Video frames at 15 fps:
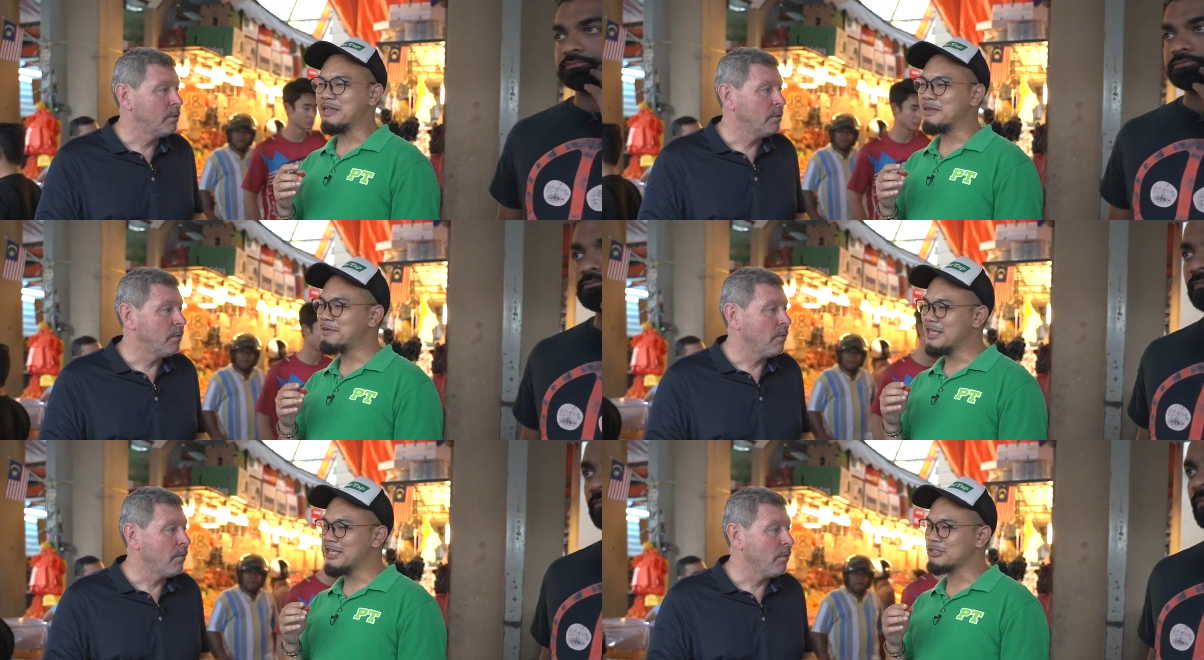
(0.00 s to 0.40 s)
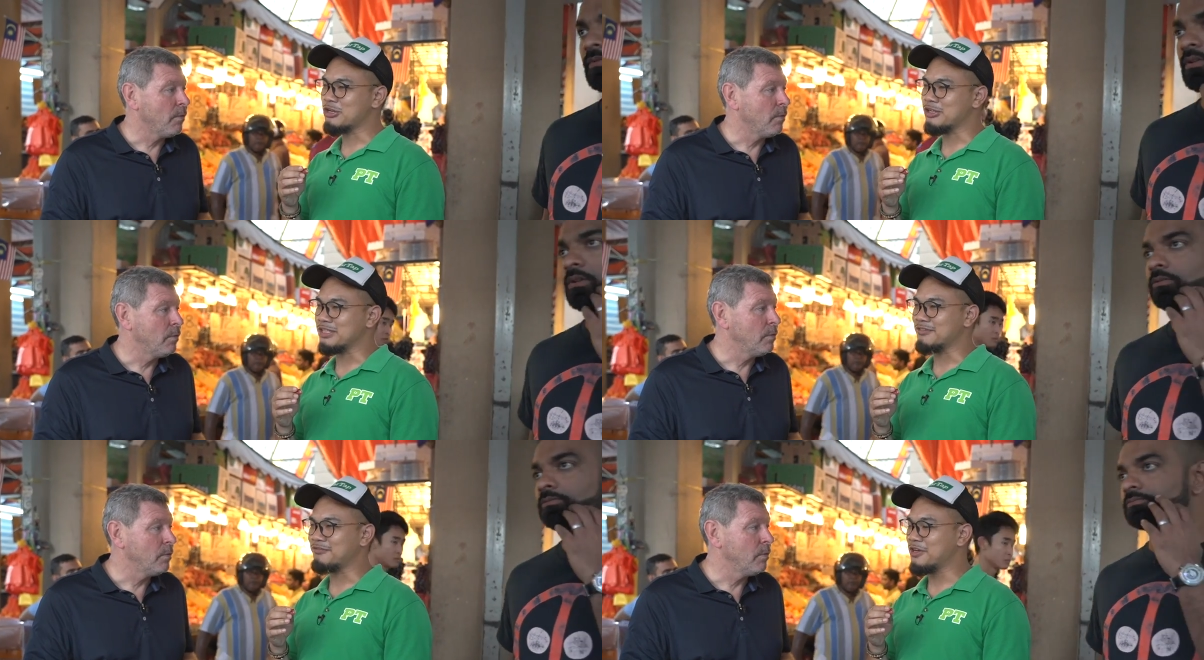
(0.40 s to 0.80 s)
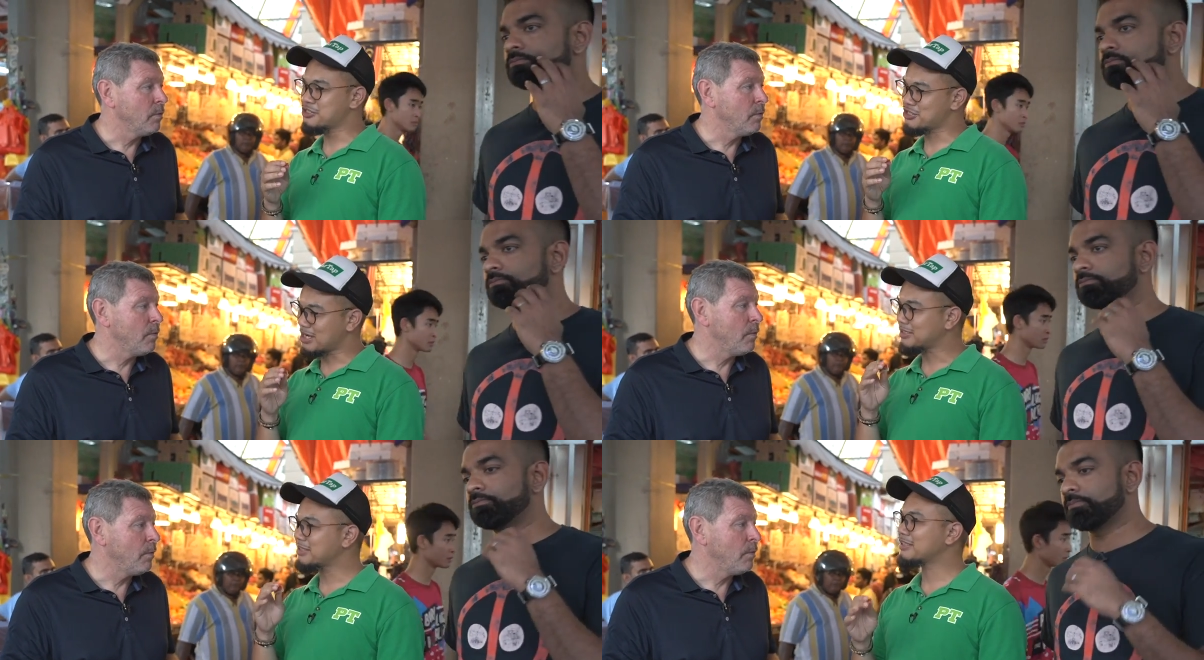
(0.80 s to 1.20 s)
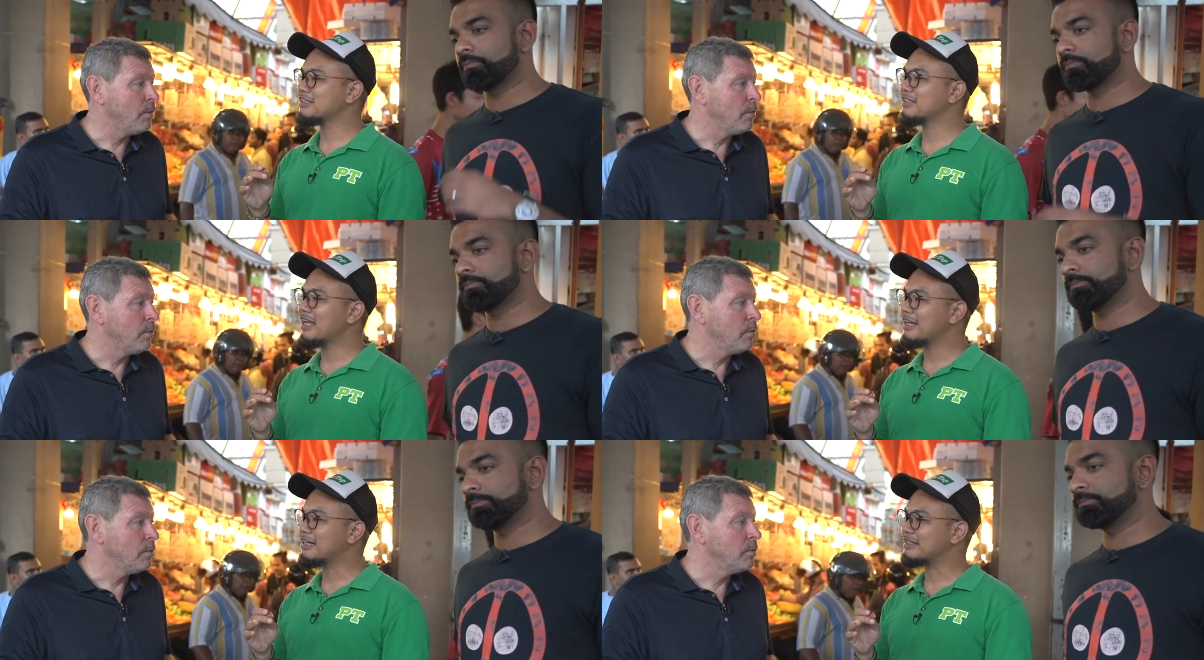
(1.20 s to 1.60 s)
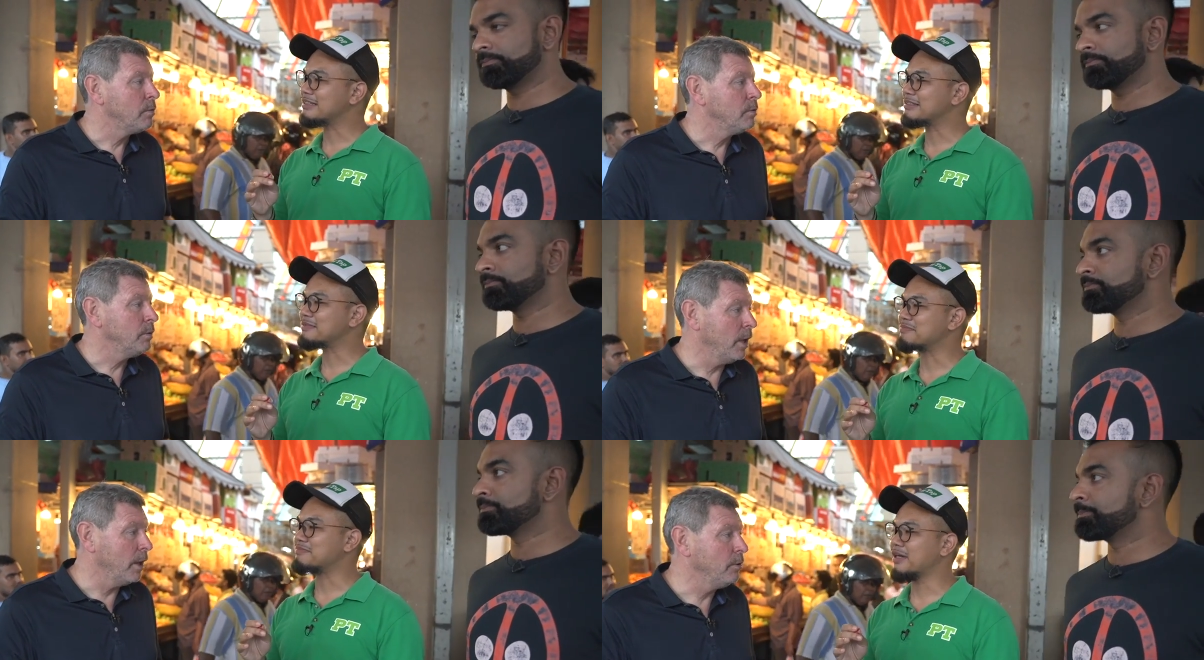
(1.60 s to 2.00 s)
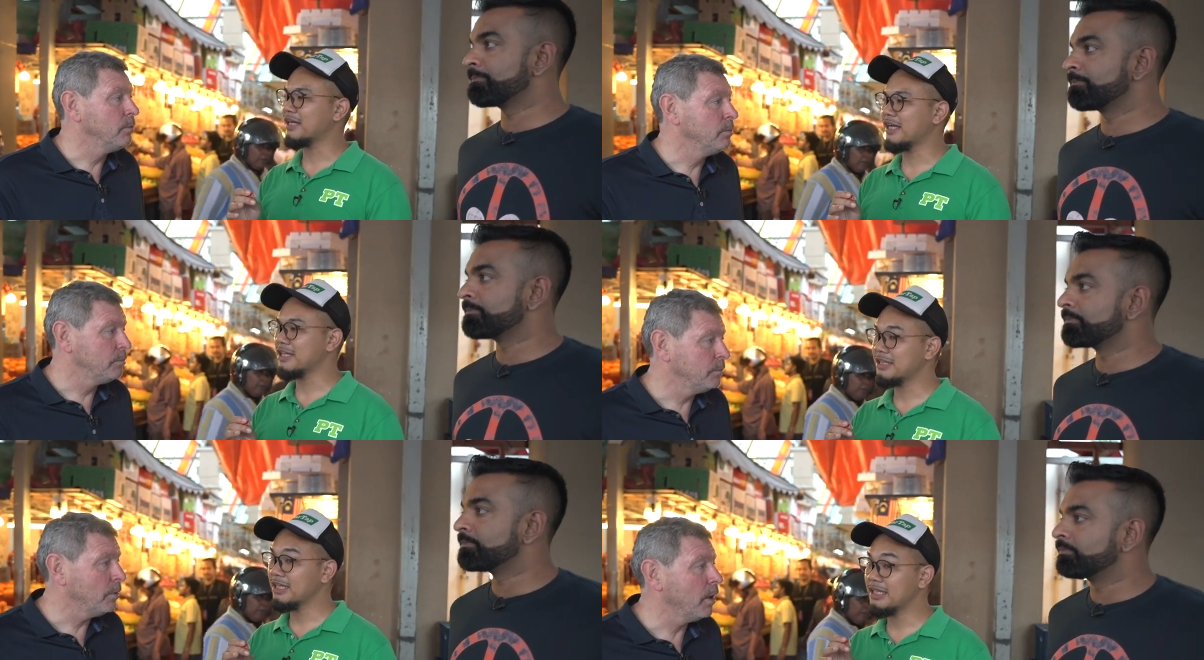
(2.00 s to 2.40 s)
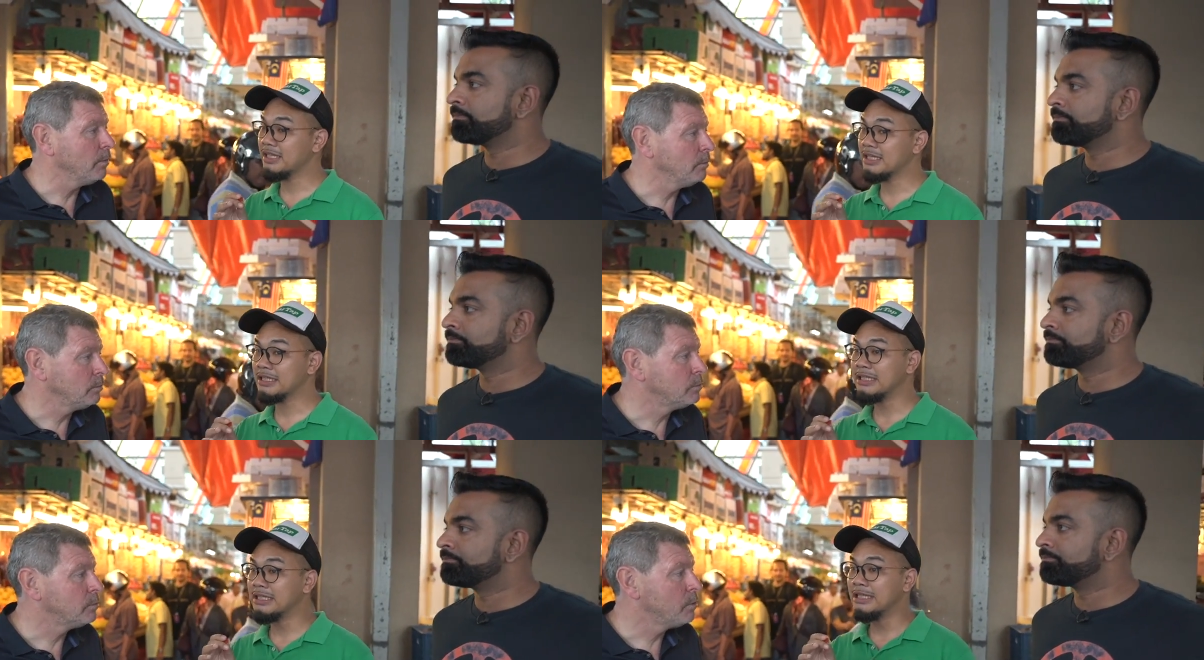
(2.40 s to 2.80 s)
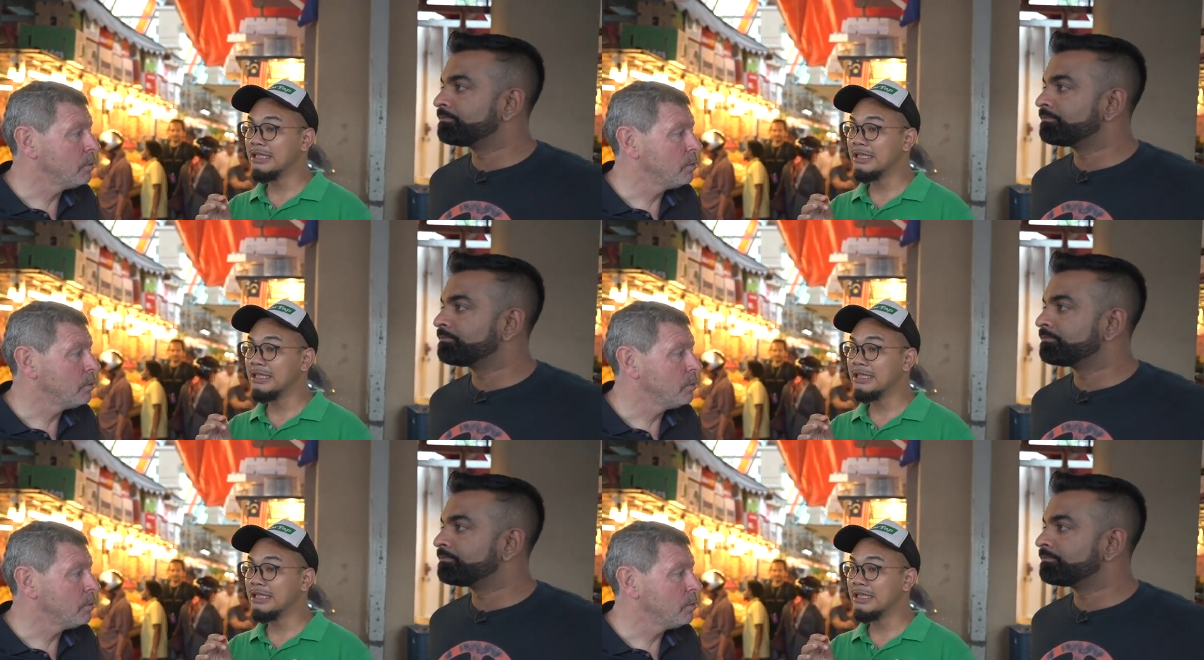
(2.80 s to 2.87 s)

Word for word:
Speaker 1: maybe he's not the finished article yet. No, but I think no.